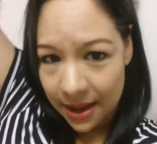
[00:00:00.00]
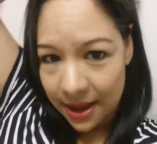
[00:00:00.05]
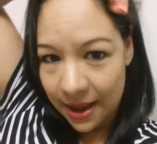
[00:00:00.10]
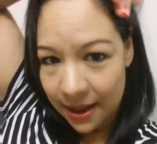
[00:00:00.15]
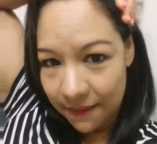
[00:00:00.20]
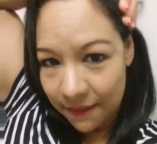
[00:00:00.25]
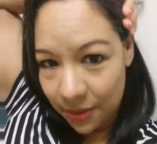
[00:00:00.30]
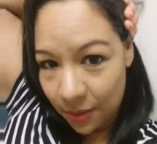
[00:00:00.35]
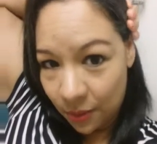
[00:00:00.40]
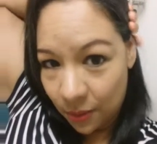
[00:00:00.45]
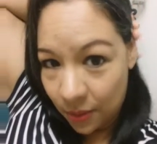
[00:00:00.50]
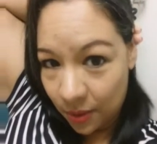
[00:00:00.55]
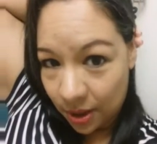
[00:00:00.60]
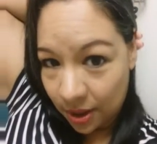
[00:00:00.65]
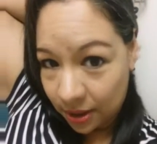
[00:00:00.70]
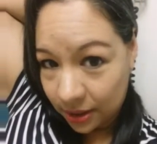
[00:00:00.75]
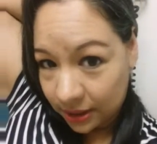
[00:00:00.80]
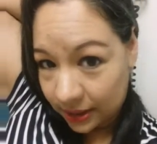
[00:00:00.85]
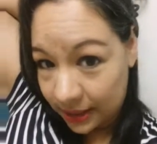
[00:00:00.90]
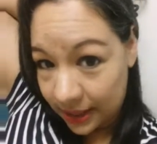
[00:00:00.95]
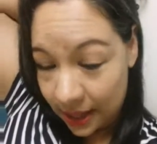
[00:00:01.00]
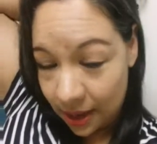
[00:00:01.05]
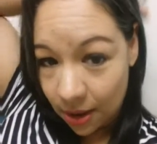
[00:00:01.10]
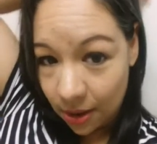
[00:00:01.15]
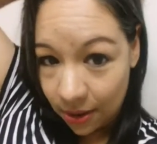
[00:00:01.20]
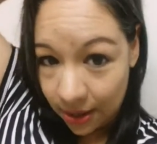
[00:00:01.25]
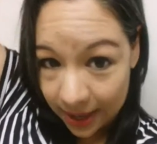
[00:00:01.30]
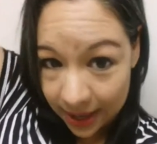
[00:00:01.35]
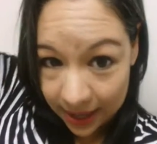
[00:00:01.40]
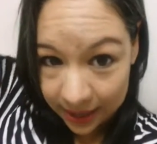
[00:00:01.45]
I have the worst.
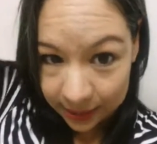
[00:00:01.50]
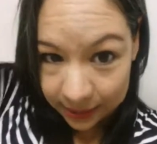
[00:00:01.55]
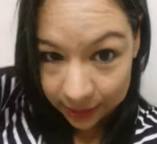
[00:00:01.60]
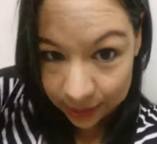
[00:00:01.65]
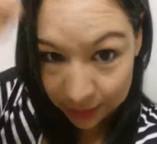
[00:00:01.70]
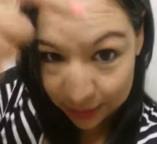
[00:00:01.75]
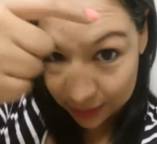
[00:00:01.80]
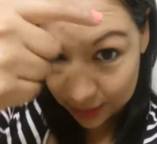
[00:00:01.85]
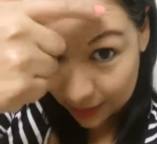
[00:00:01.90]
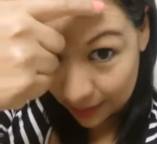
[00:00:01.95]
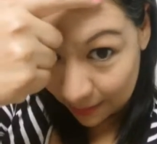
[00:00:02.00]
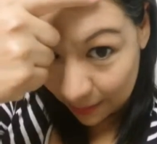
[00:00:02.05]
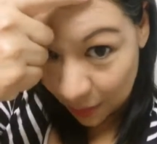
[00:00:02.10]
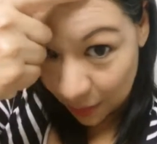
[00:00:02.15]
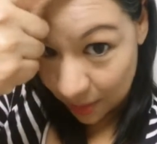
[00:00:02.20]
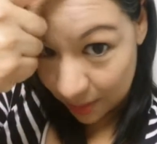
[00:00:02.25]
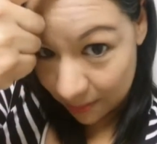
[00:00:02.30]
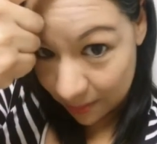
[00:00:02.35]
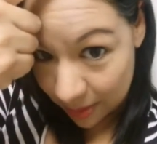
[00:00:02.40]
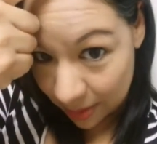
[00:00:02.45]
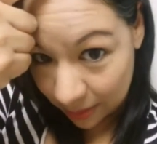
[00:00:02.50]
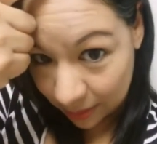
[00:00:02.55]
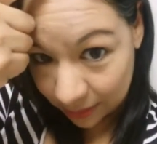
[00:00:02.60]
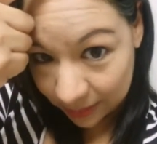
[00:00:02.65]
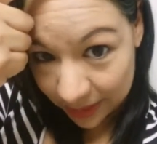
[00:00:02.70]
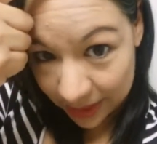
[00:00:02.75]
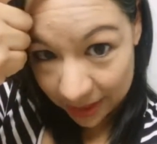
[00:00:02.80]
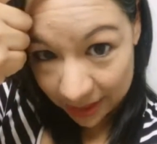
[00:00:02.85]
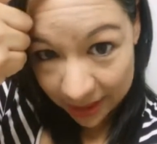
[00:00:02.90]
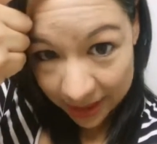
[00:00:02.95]
Guys, look, I'm going
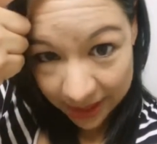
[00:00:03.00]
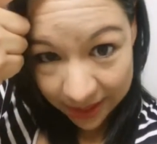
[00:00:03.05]
bald right here.